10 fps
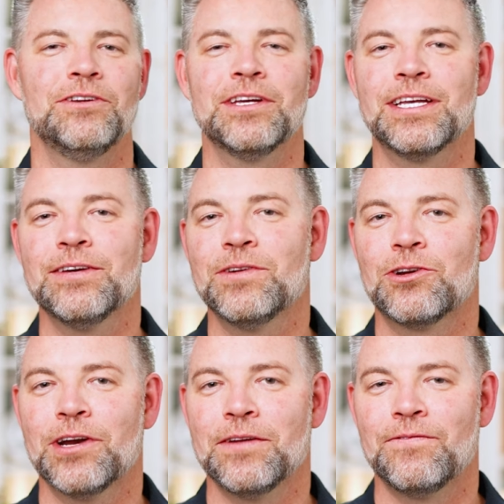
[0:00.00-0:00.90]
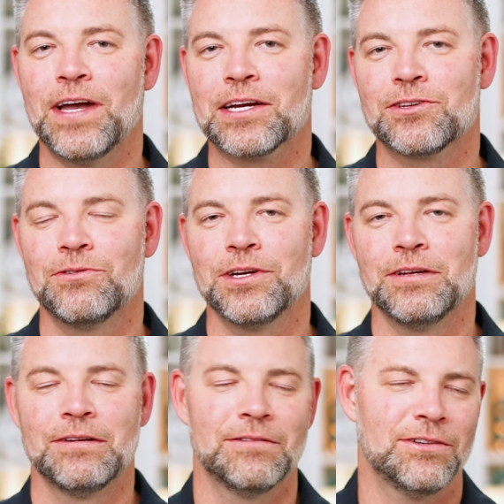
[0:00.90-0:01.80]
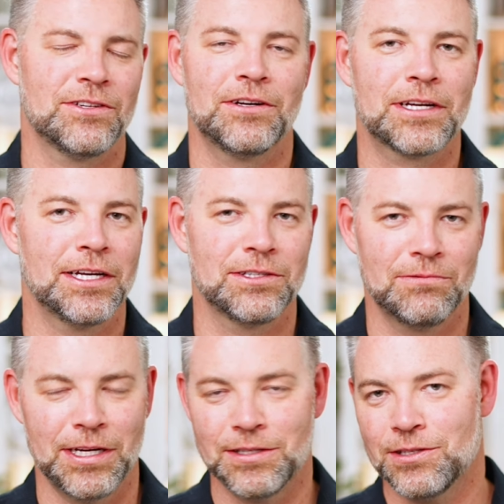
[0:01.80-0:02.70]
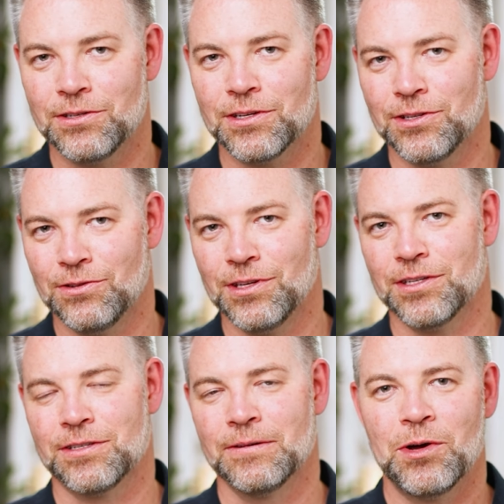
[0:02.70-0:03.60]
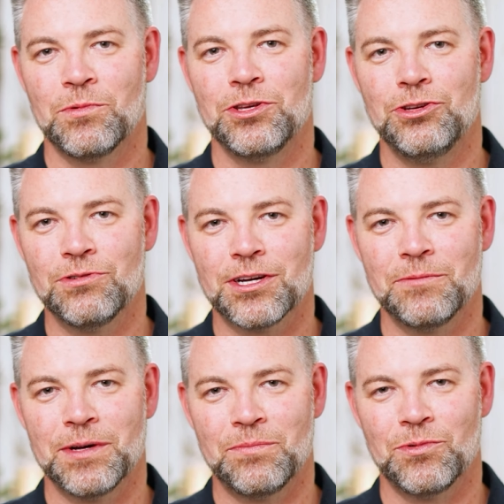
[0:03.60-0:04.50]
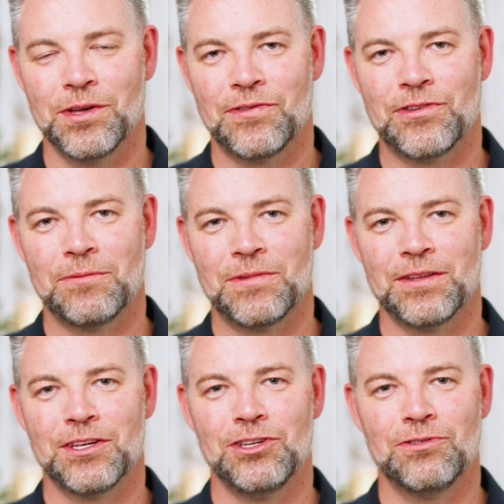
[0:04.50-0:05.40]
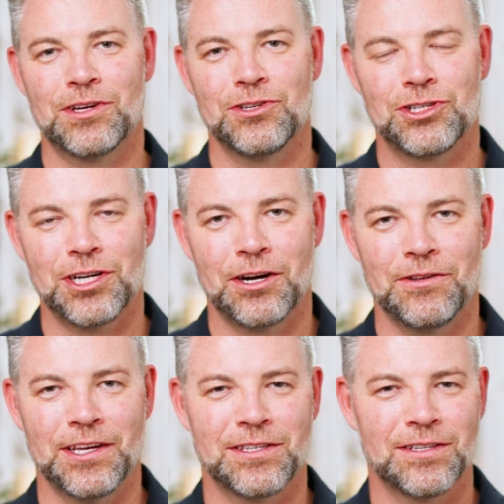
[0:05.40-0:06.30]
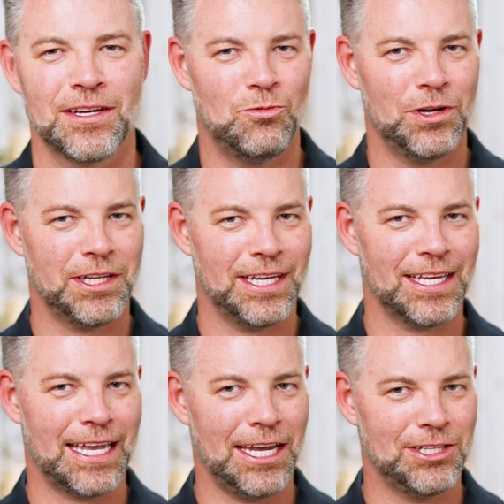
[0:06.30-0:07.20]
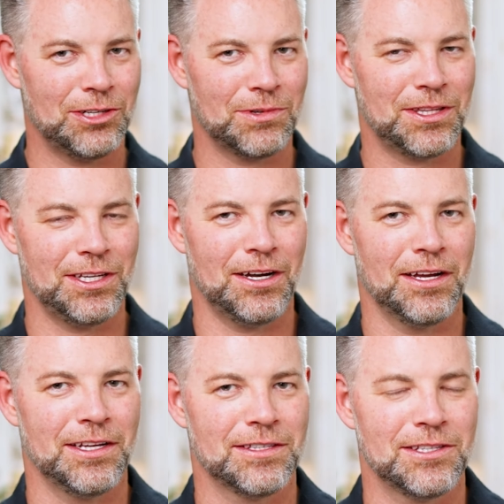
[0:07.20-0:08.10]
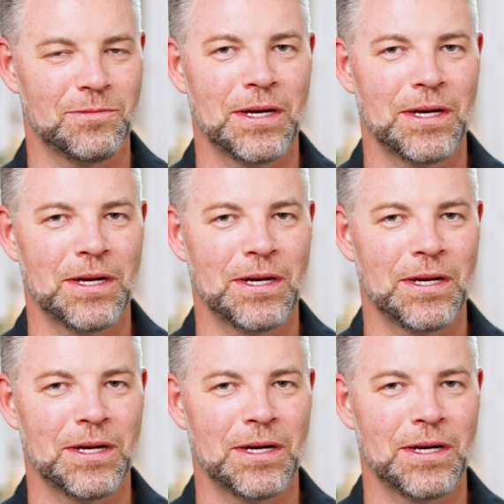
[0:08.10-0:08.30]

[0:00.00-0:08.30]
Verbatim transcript: You could give a great factoid. There's all kinds of ways that you can do this. But when you come up with something that you can share that's really engaging with the audience's